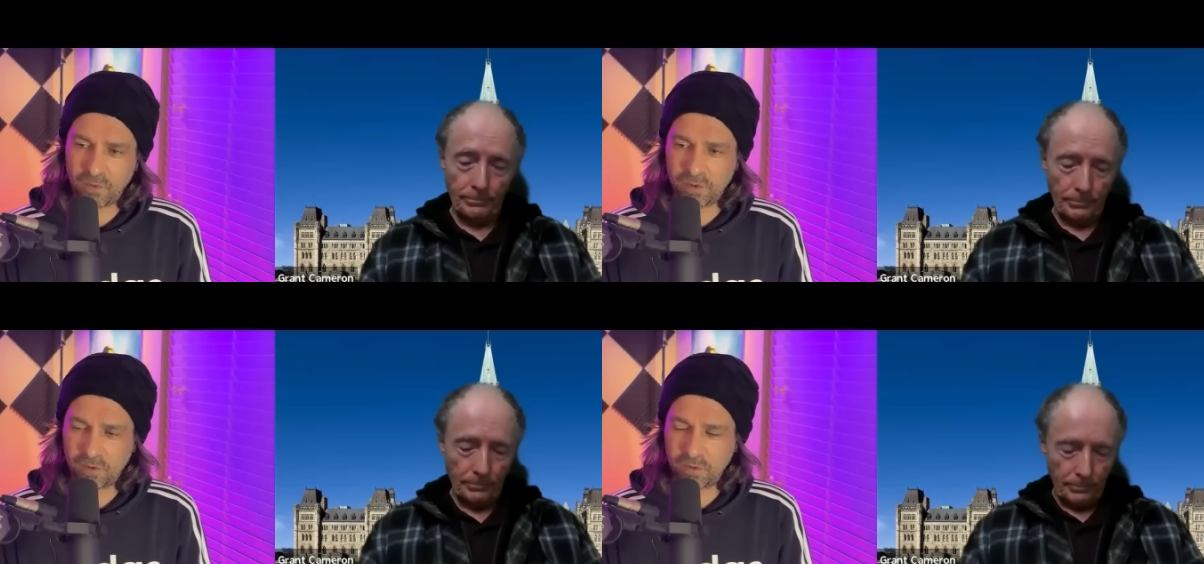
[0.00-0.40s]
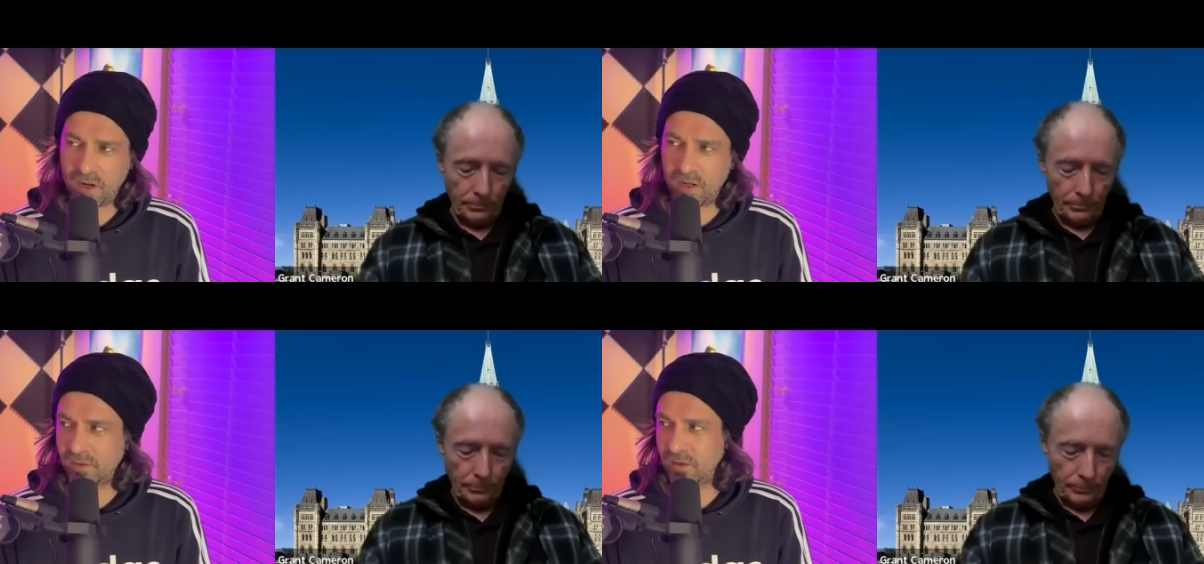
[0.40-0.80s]
Speaker 1: for you,
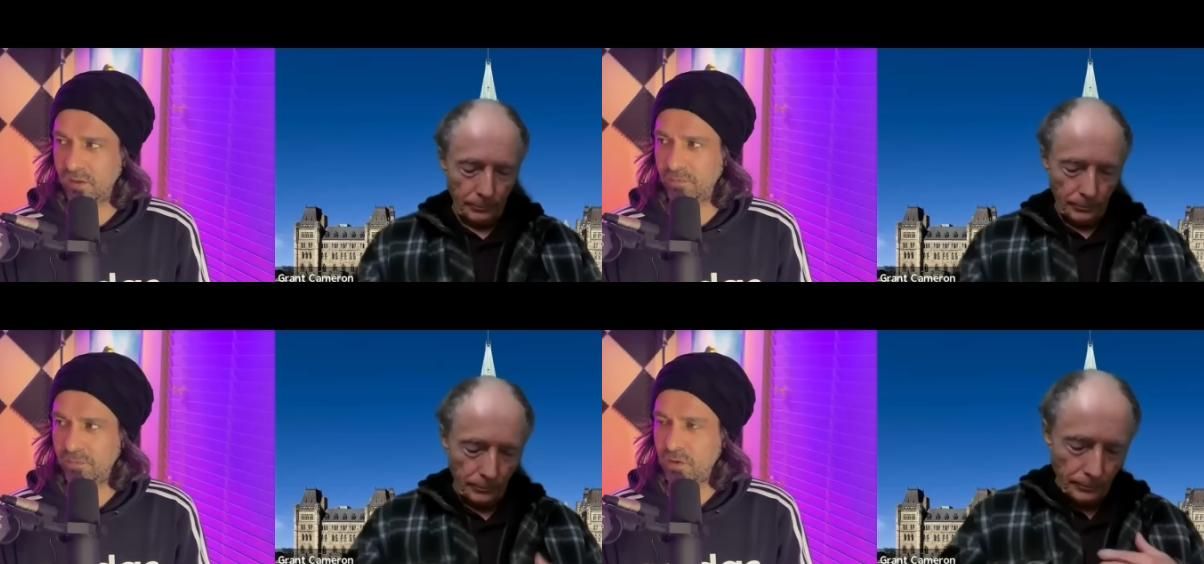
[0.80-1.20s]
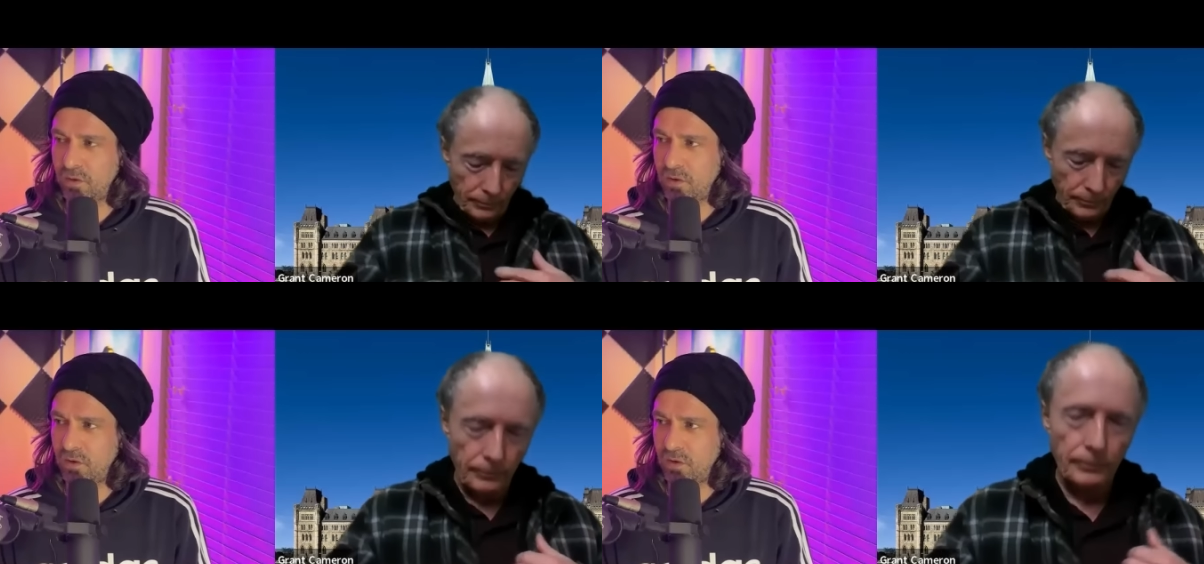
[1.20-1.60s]
Grant, um,
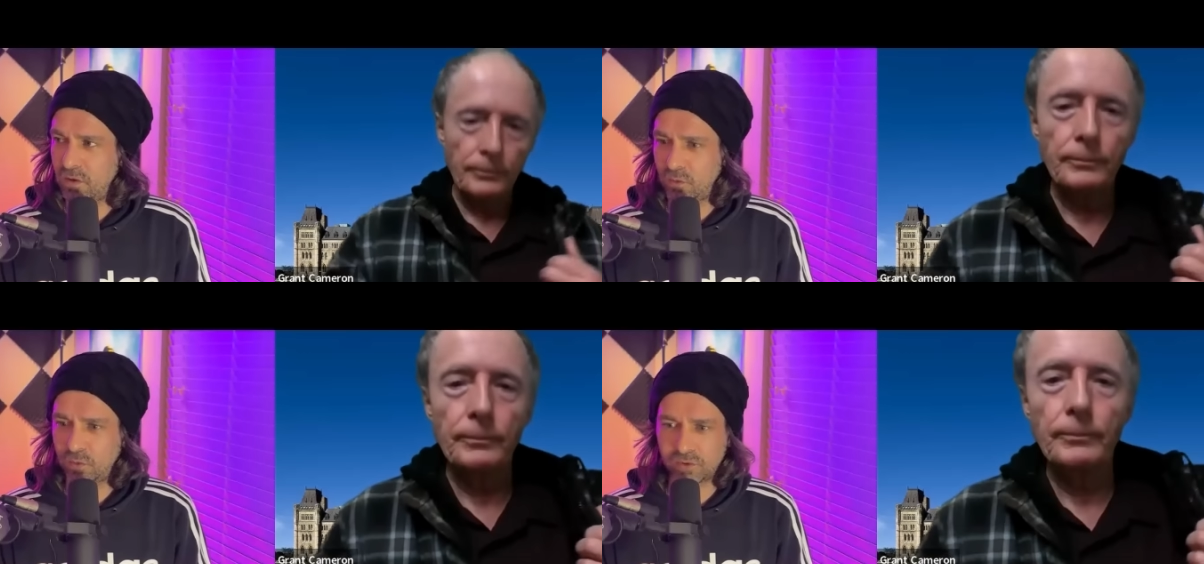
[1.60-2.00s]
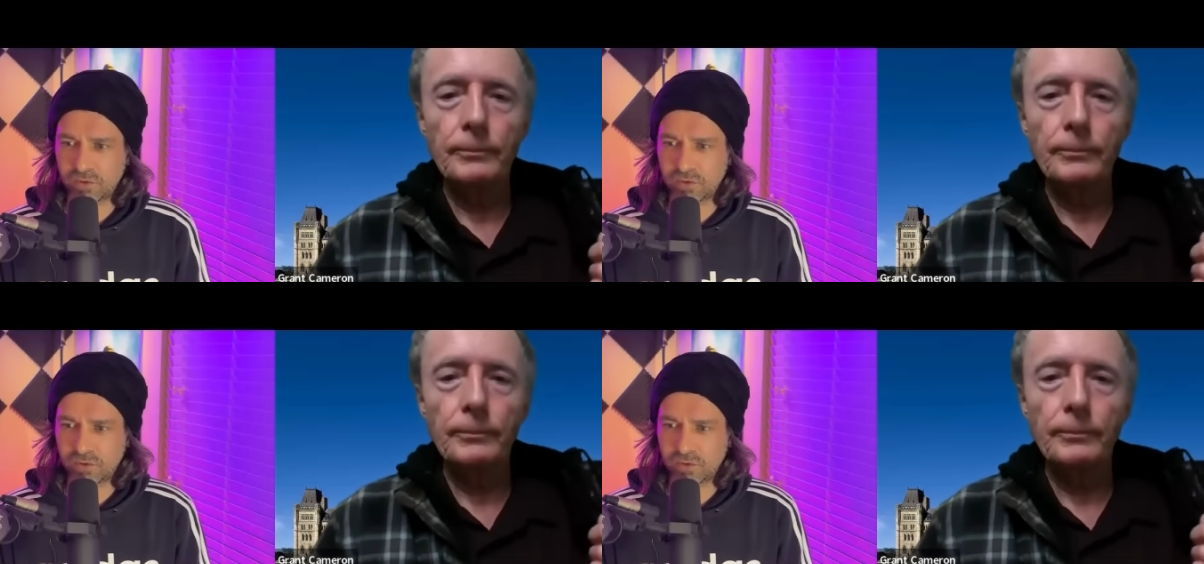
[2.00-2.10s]
which